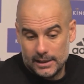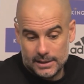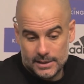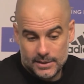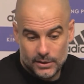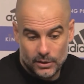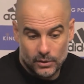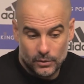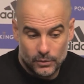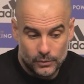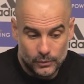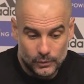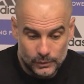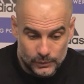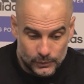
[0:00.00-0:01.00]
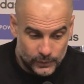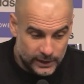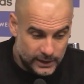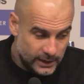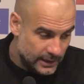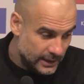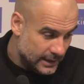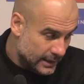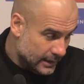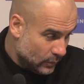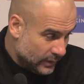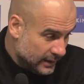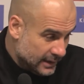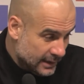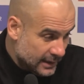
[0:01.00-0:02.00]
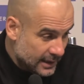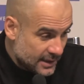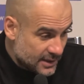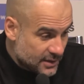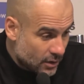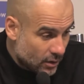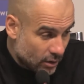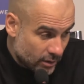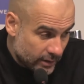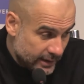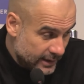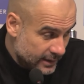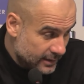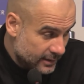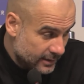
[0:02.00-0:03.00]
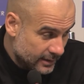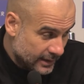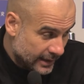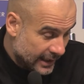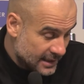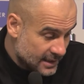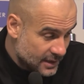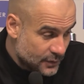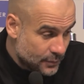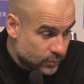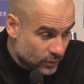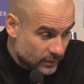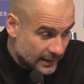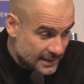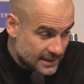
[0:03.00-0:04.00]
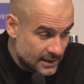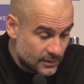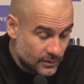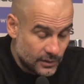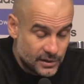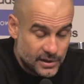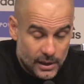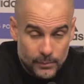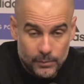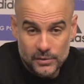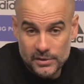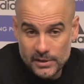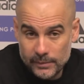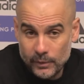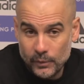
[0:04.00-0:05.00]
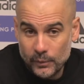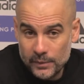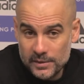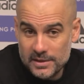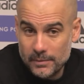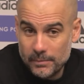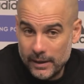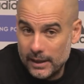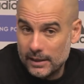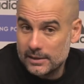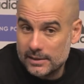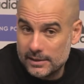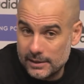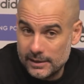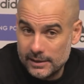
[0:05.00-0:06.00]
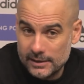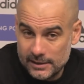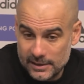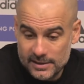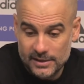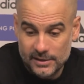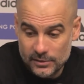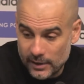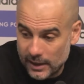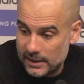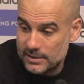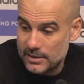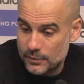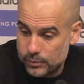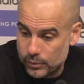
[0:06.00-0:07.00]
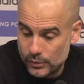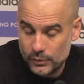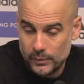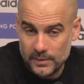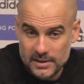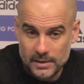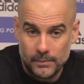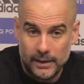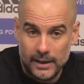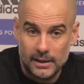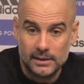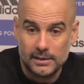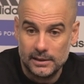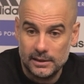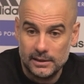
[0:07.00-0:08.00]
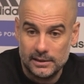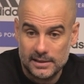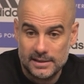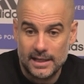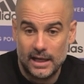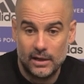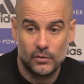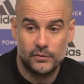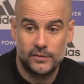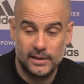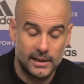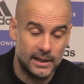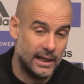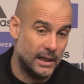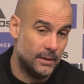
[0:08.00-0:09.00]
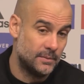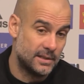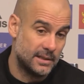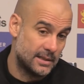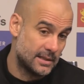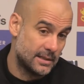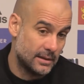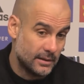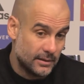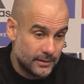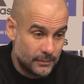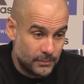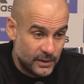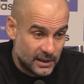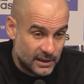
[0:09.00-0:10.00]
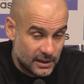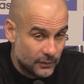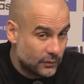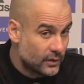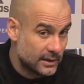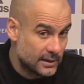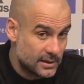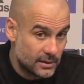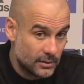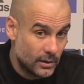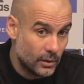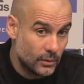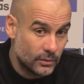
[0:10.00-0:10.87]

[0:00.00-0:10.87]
So we we didn't score in against the Spurs last season in Champions League, we missed a penalty. This season against the Spurs, we miss a penalty. In this kind of games, is a, a, big difference, you know.